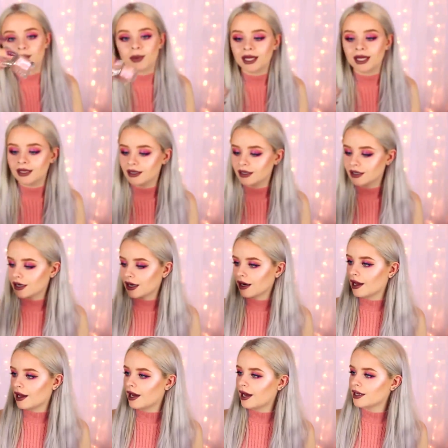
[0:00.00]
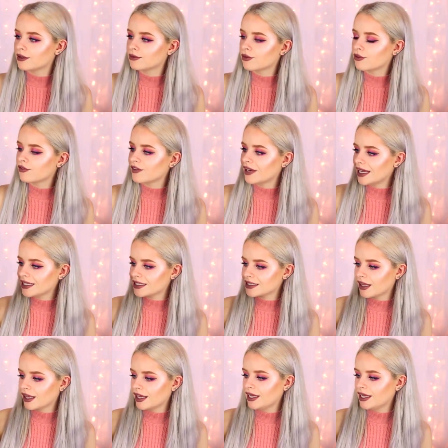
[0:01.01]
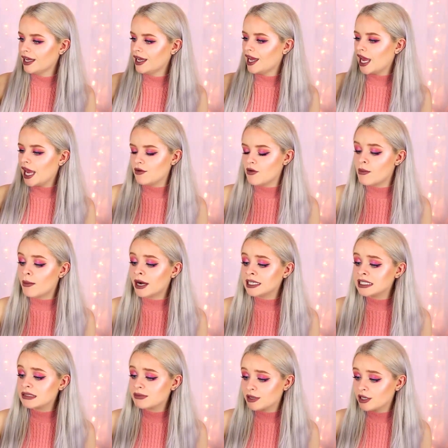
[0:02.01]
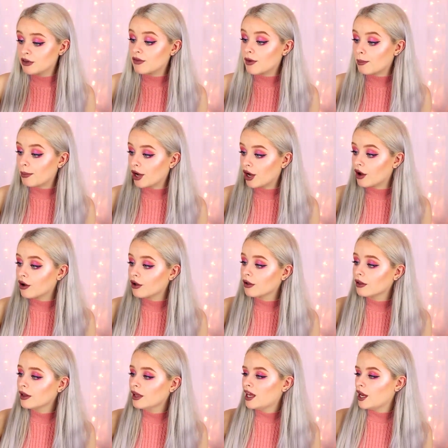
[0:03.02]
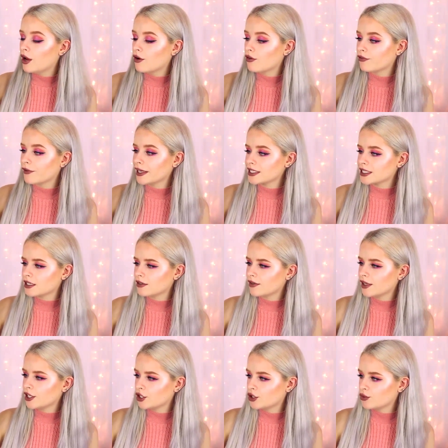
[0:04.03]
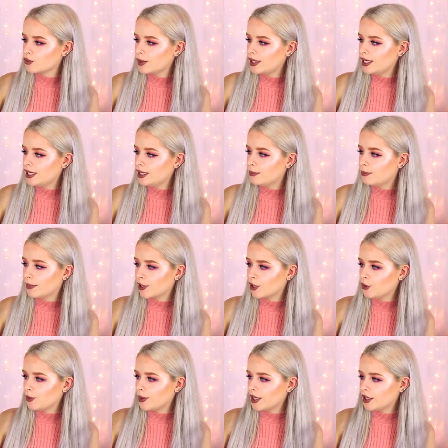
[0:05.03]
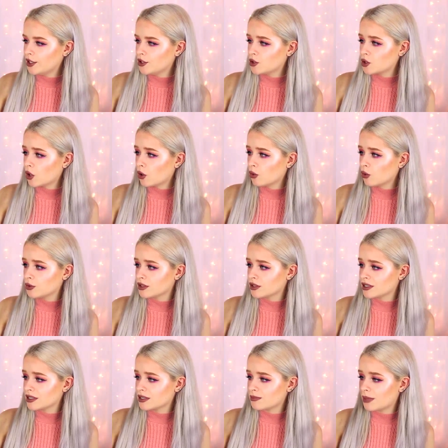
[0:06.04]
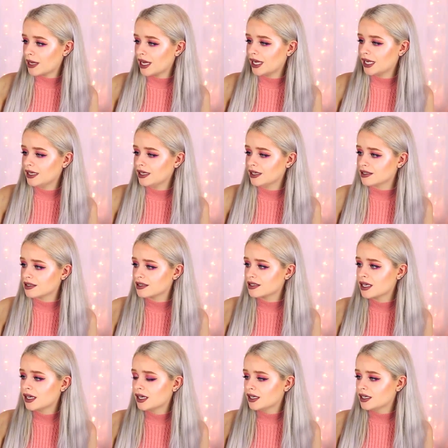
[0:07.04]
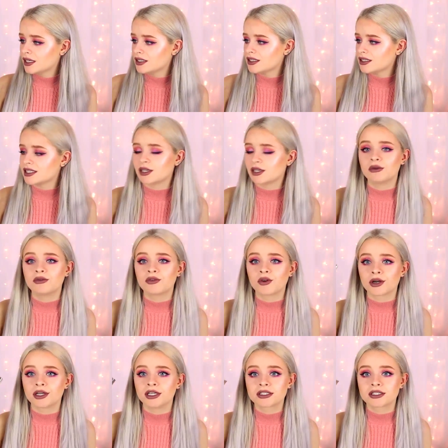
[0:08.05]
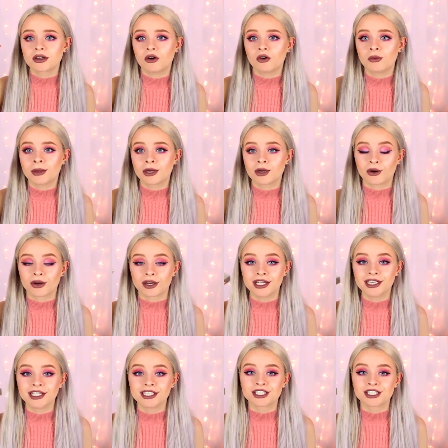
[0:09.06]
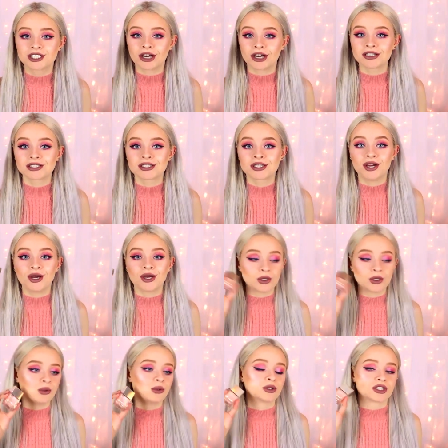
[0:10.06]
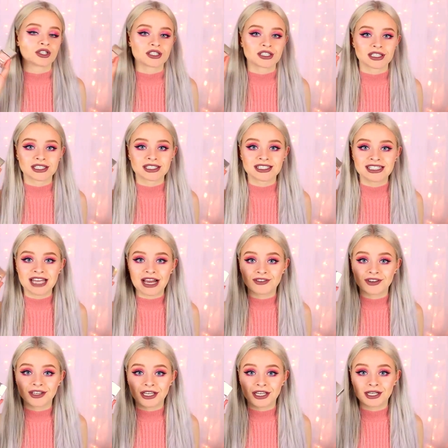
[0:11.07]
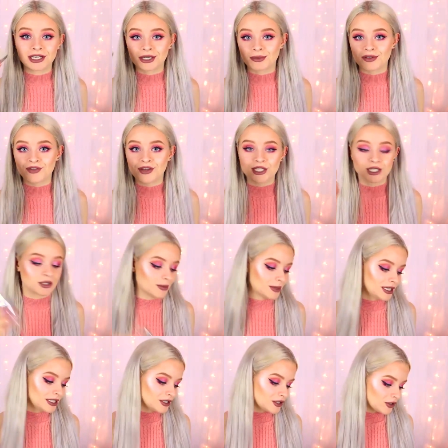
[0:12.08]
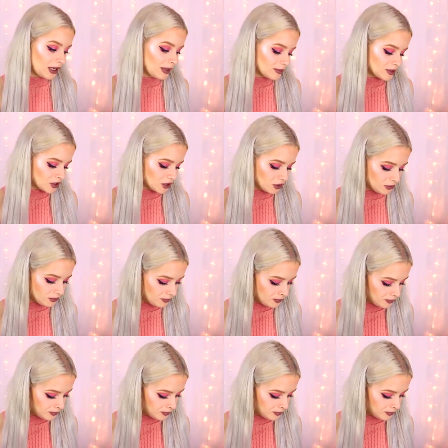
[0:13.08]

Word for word: pink colour and it reflects like, it reminds me of a pearl. It reflects kind of like greeny, bluey gold and it's pink and it's silver and it's, oh my god, it is just gorgeous. This is definitely going to be featured on my Instagram soon.